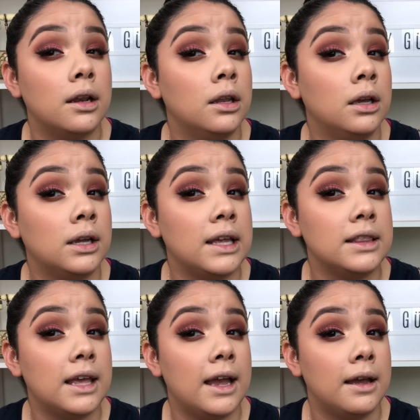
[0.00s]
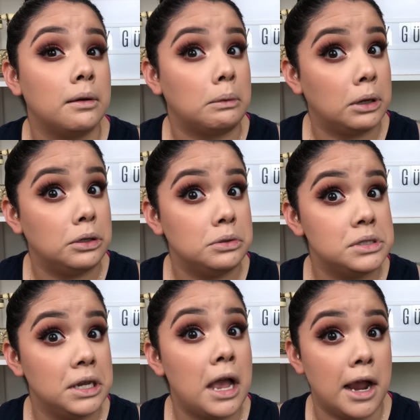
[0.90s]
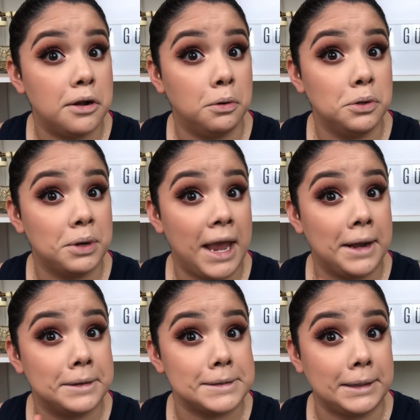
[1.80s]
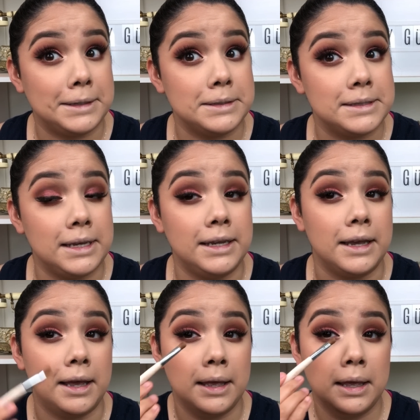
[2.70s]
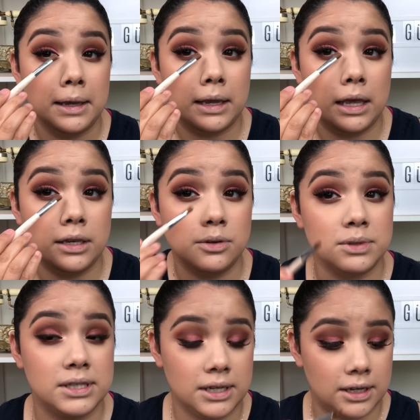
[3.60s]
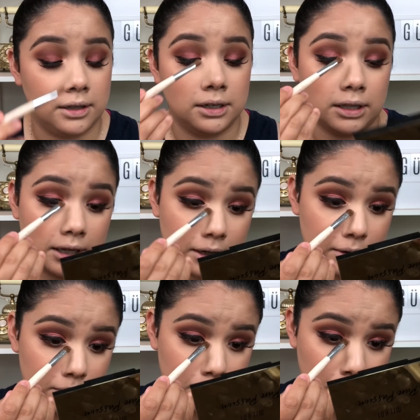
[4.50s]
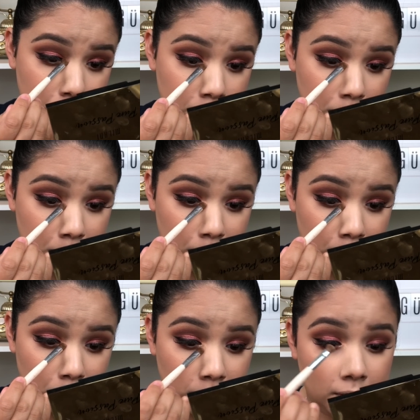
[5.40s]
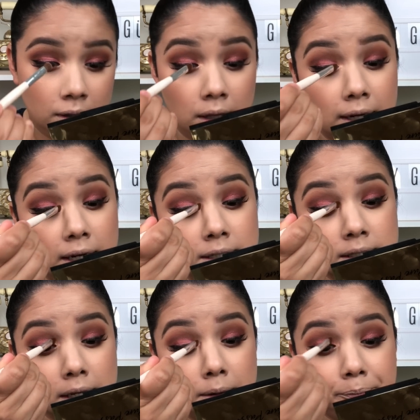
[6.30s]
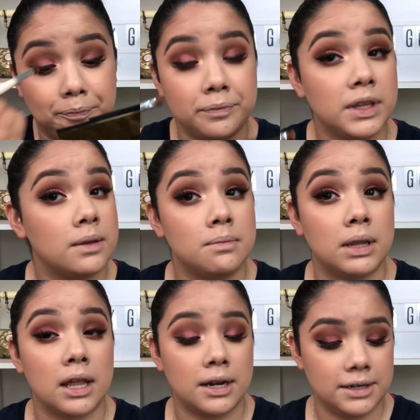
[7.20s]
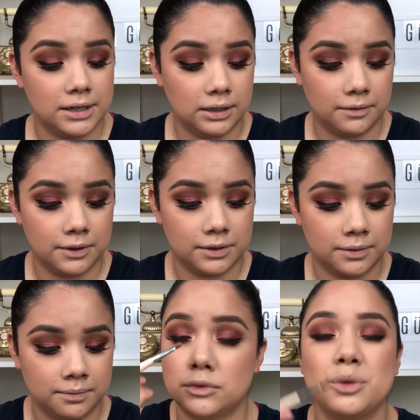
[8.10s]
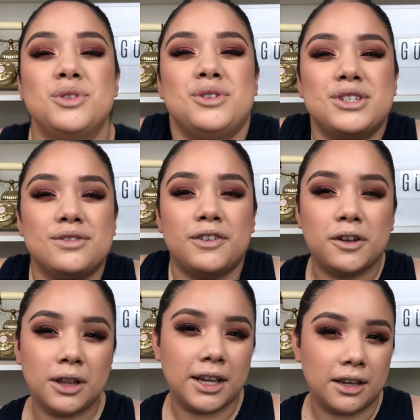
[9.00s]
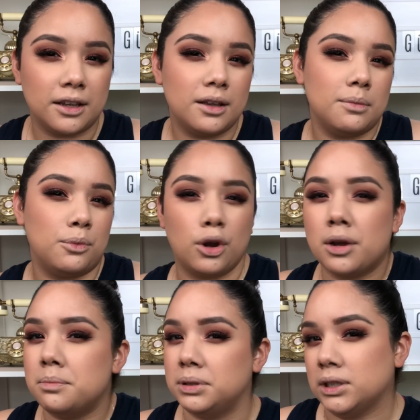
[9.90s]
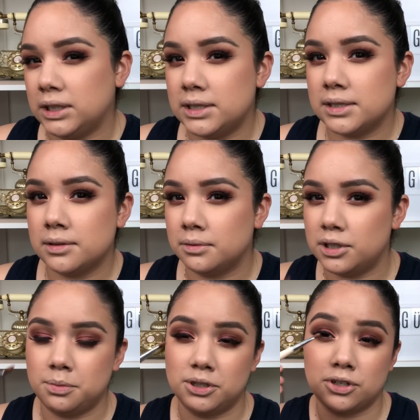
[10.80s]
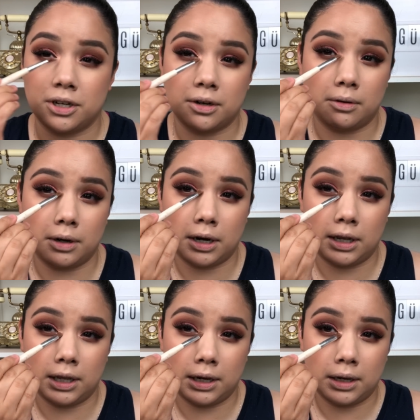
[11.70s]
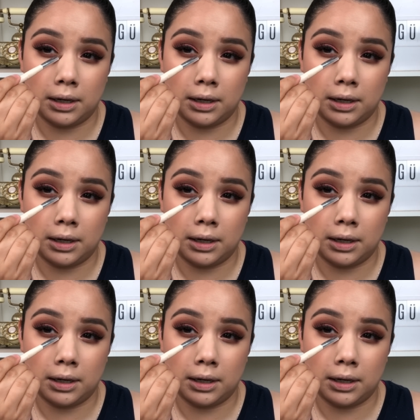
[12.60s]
Look at that. Can you see it? I know you can because I can see it. Can you see it? Look at that. Like I said, Milani delivers. Don't you just feel like more complete when you put your inner corner highlight?